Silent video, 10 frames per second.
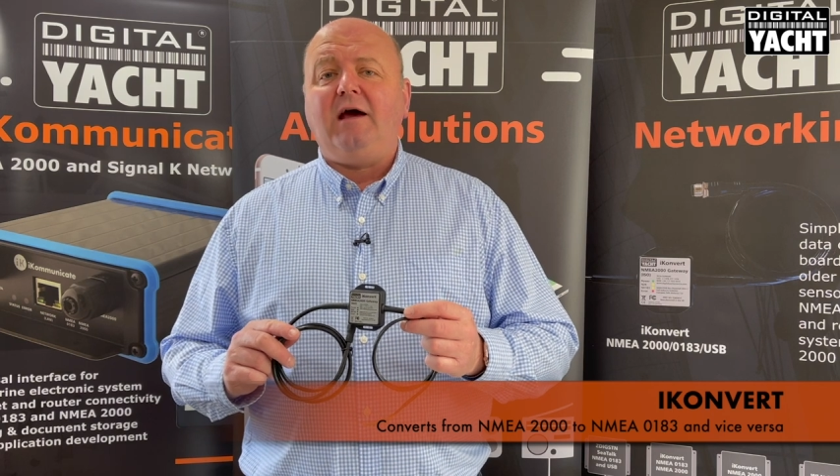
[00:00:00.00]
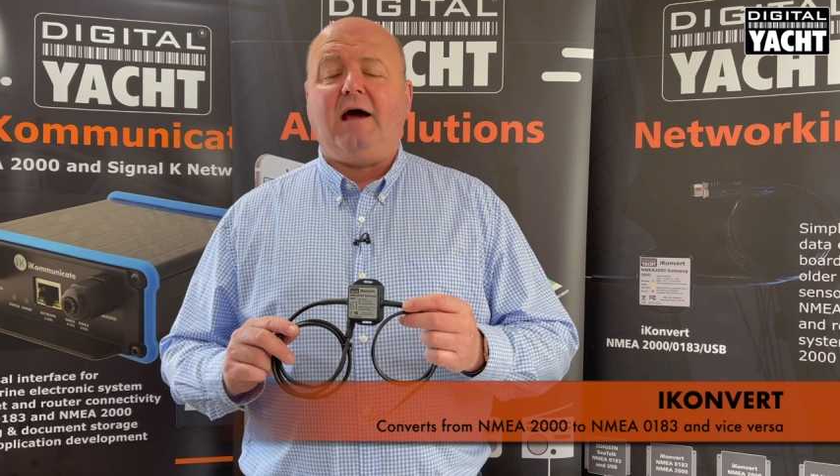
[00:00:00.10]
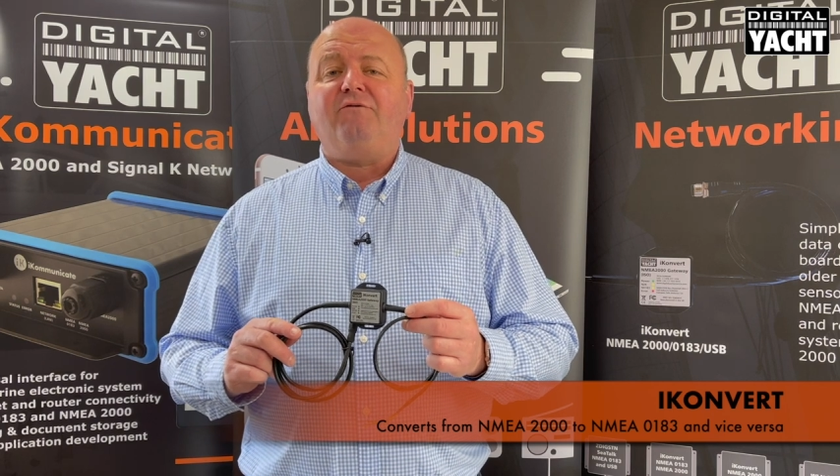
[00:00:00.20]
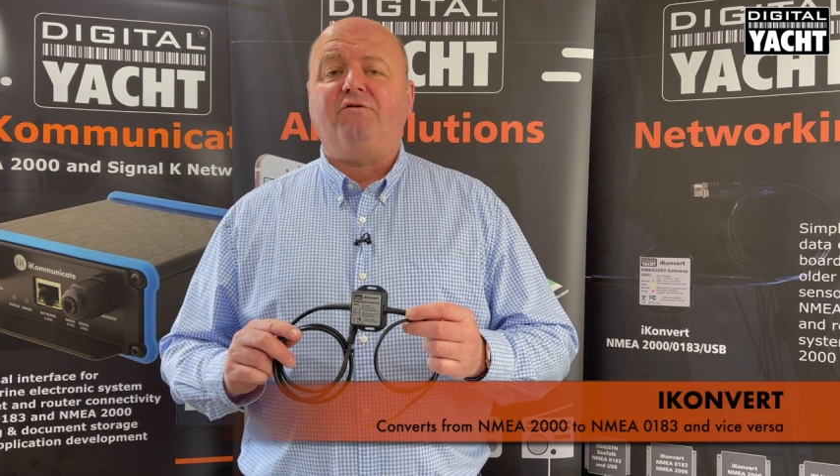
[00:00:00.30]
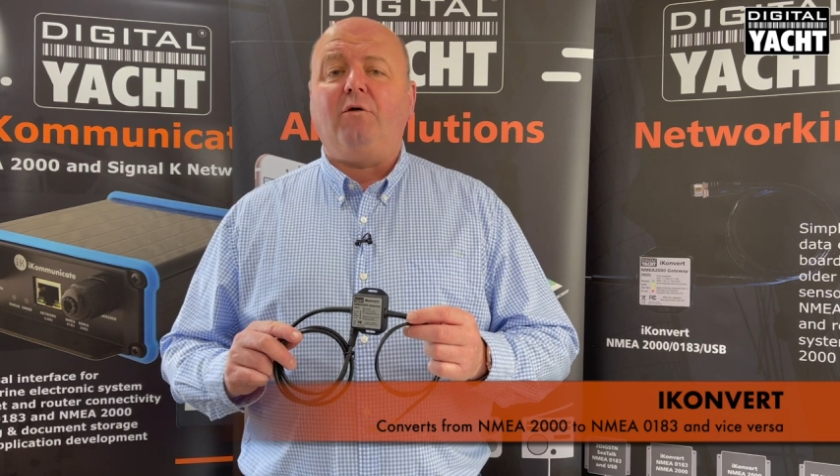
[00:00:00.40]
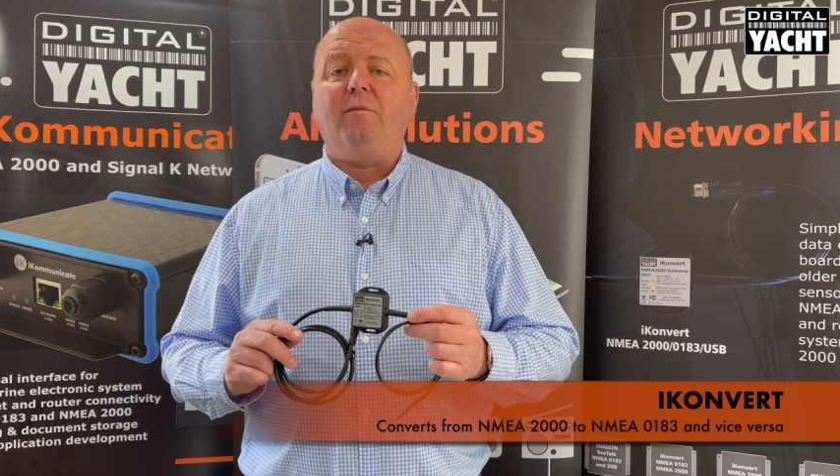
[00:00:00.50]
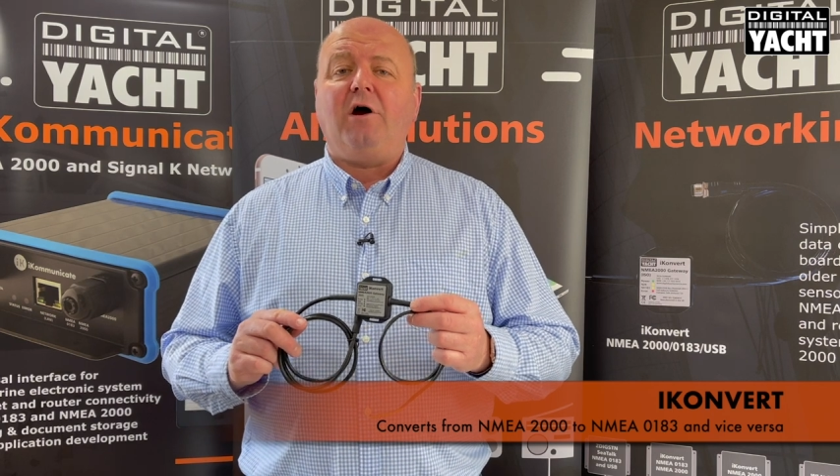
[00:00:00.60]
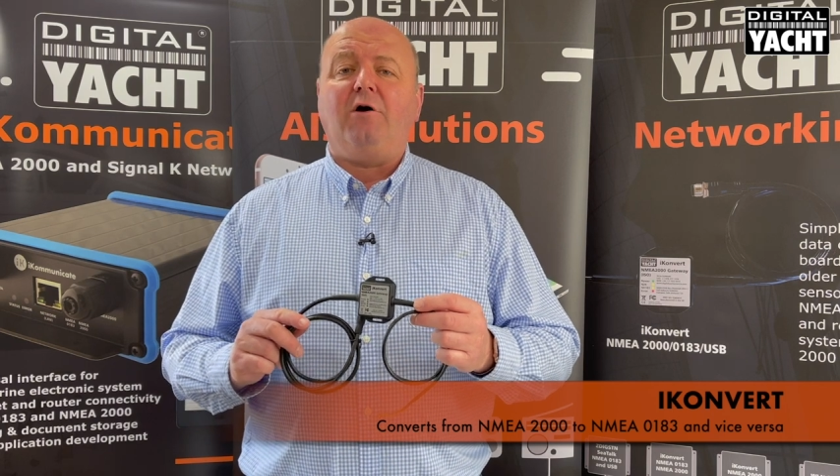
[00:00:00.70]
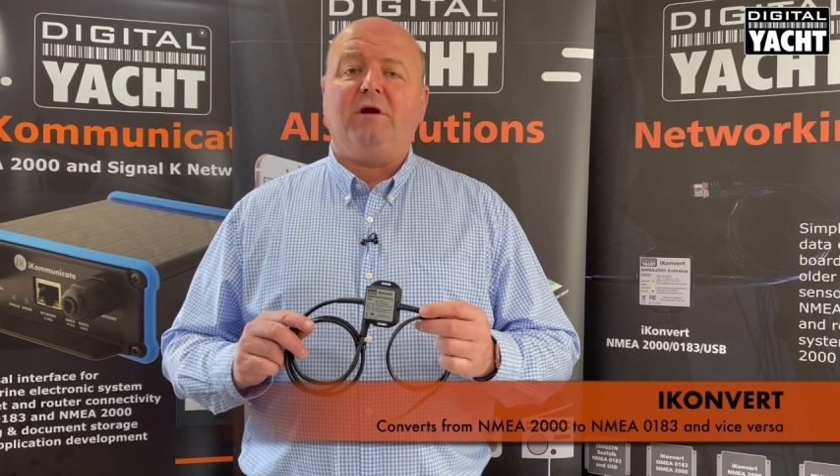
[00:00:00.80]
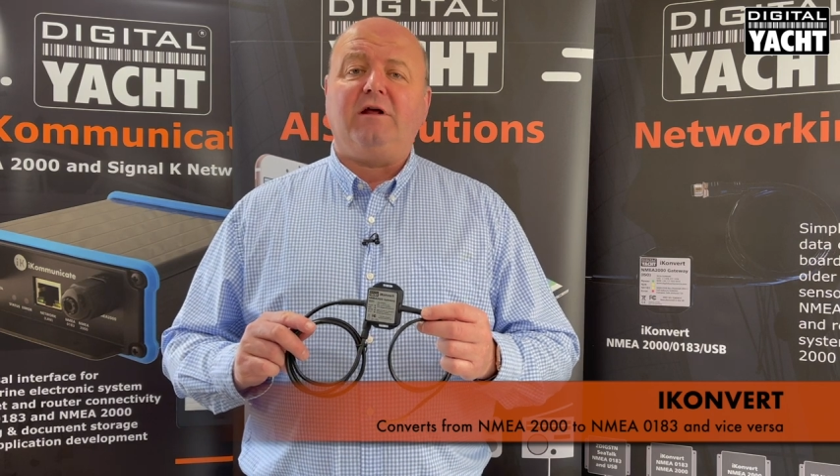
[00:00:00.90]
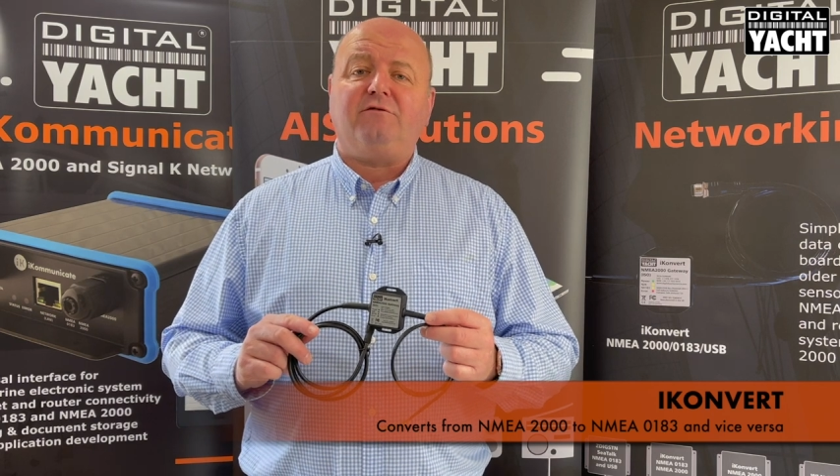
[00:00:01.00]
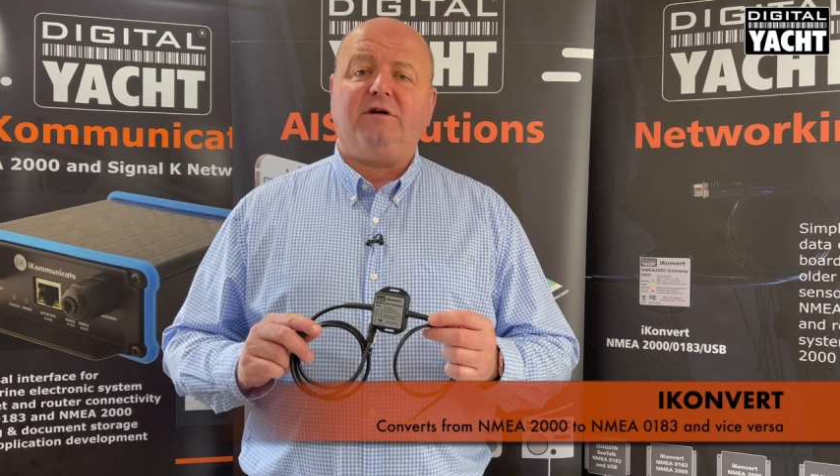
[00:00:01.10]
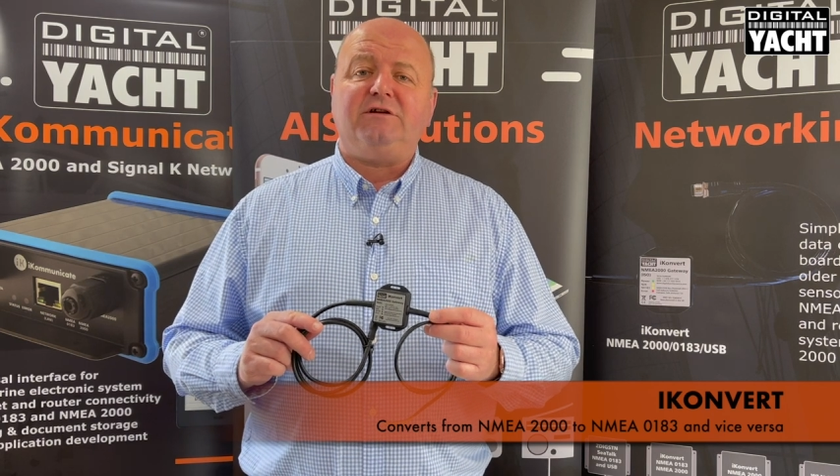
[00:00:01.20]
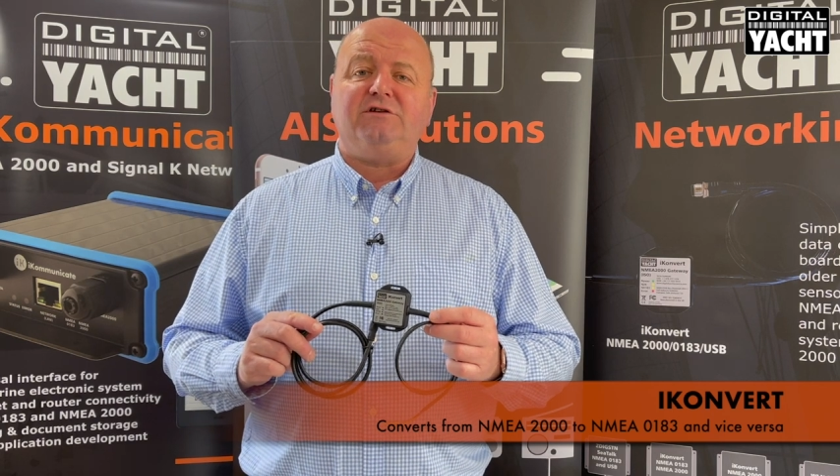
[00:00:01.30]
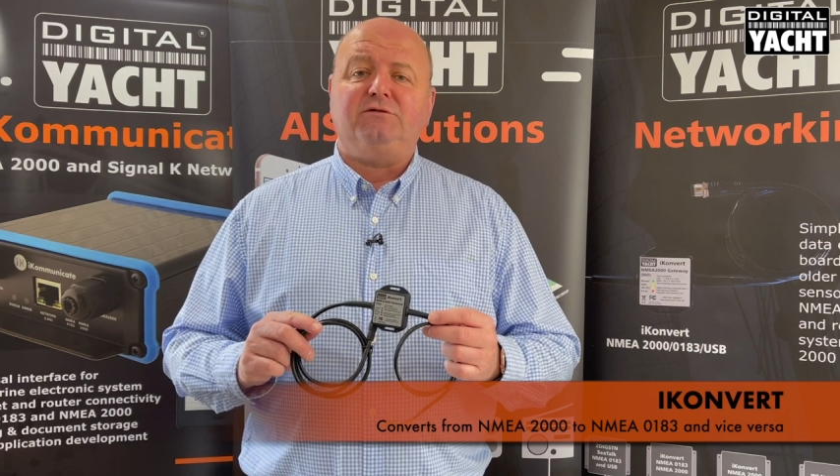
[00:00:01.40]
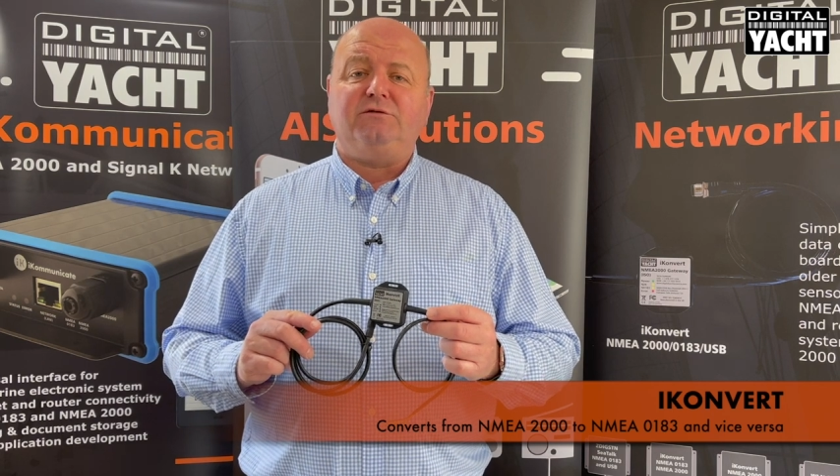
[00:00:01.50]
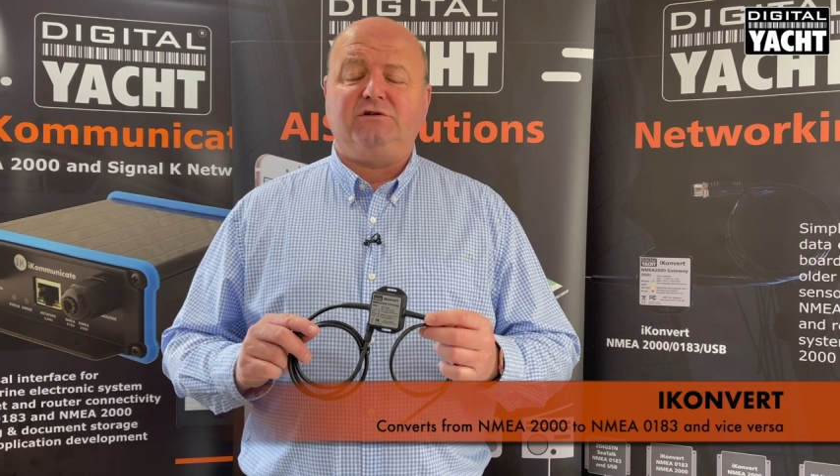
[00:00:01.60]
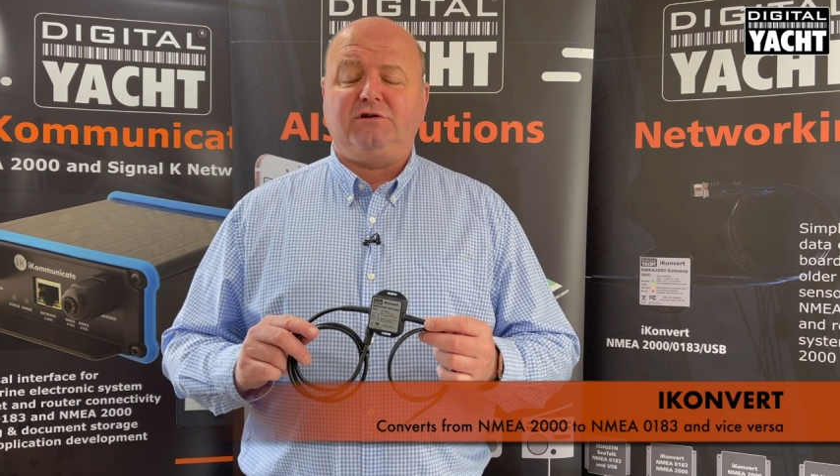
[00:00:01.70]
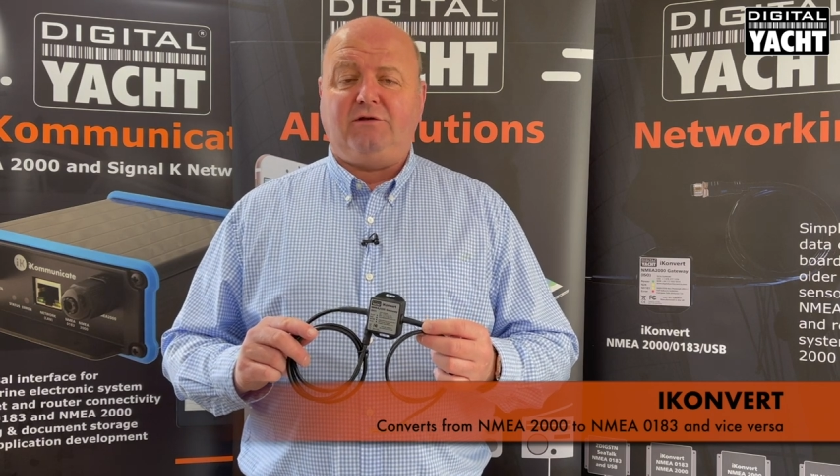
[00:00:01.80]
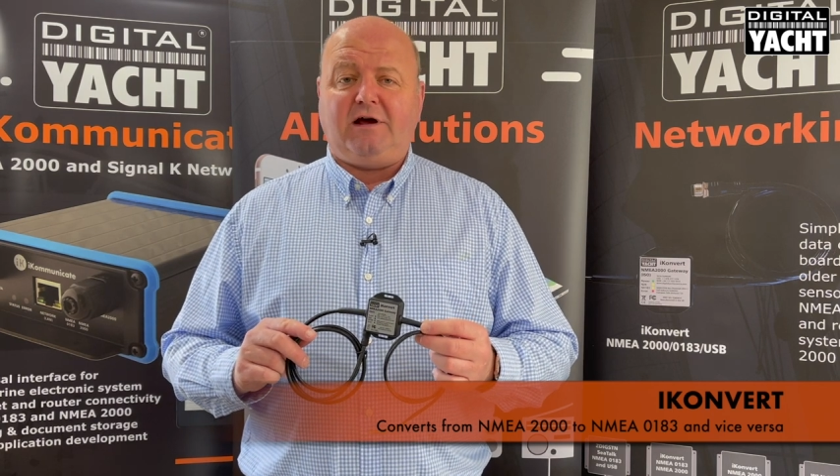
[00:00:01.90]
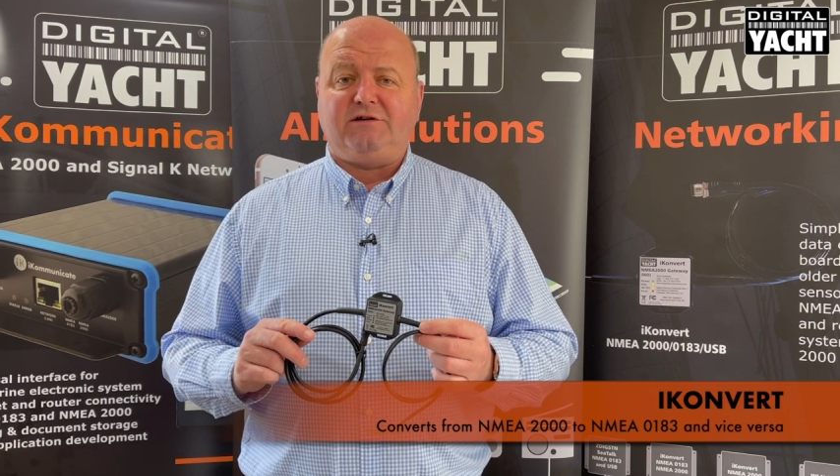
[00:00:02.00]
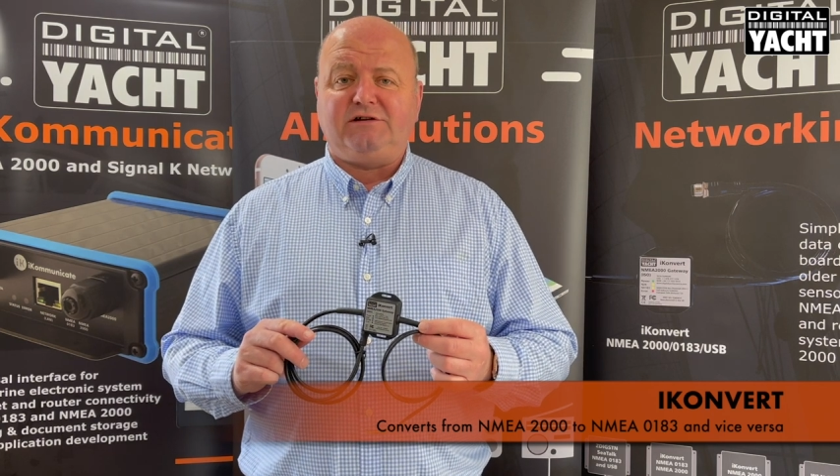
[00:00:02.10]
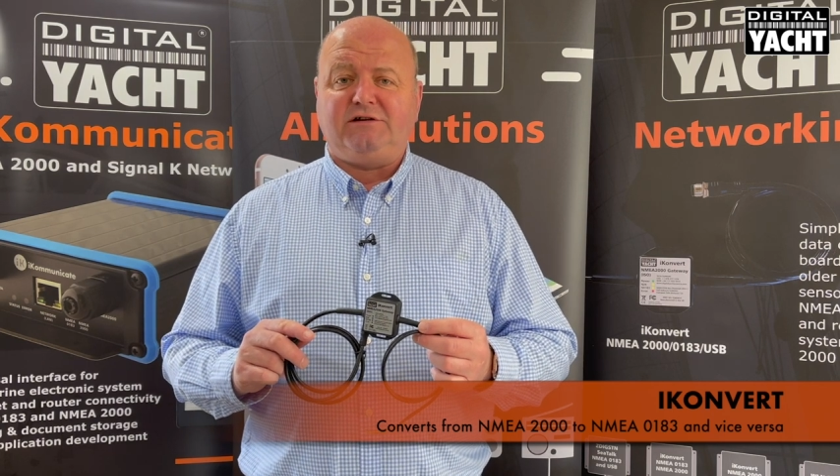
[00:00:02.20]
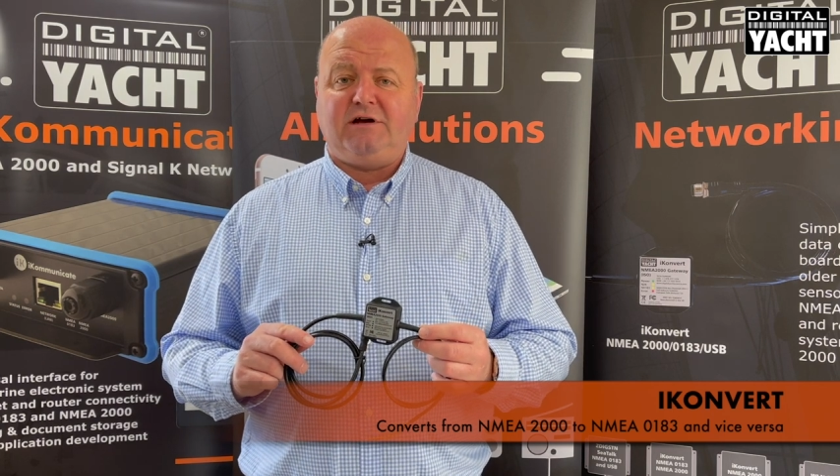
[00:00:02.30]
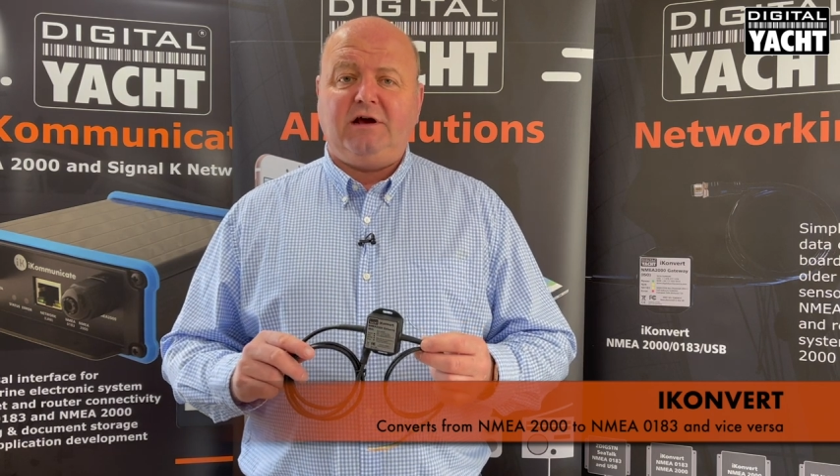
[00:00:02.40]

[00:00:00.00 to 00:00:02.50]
and from 0183 to 2000.